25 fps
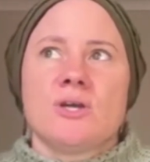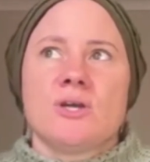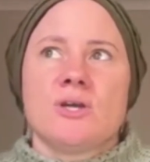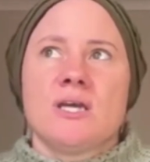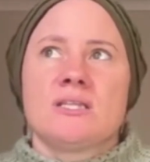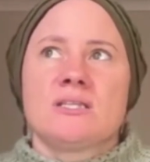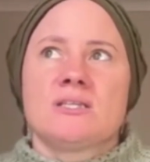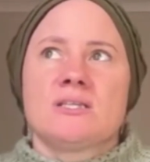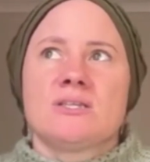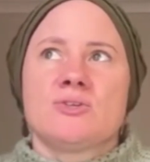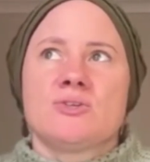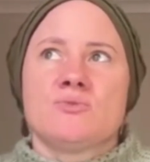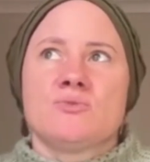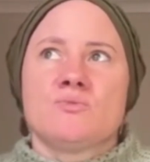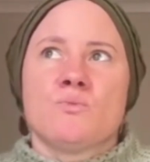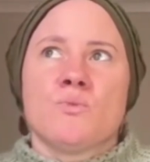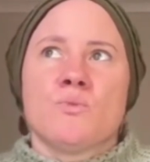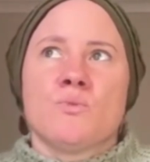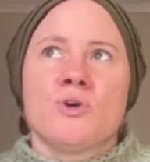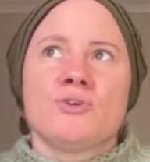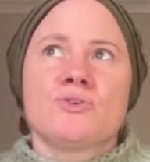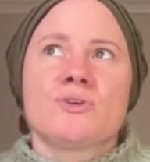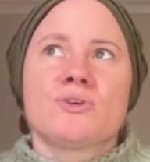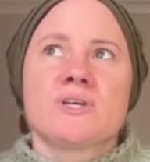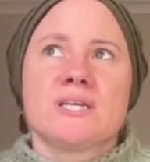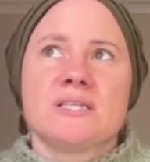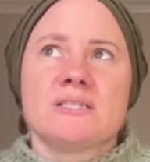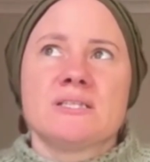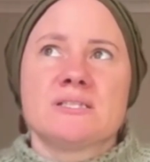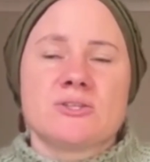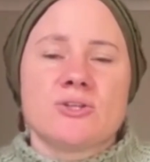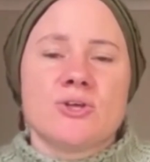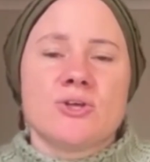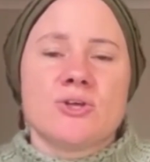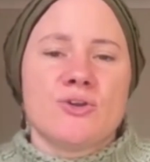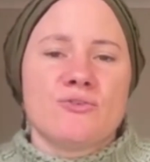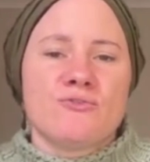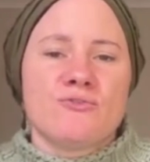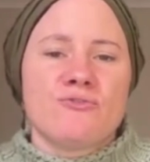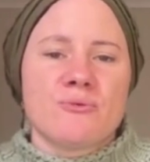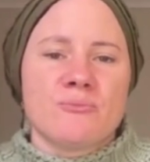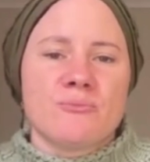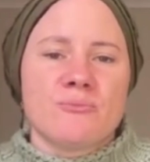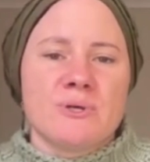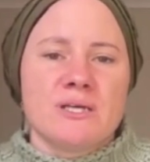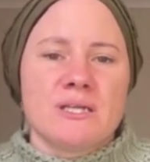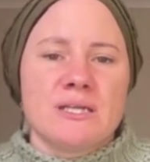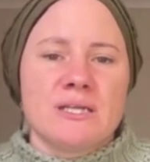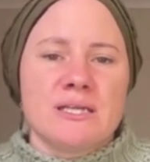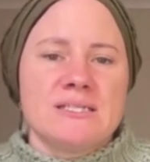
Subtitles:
what your kids learn from it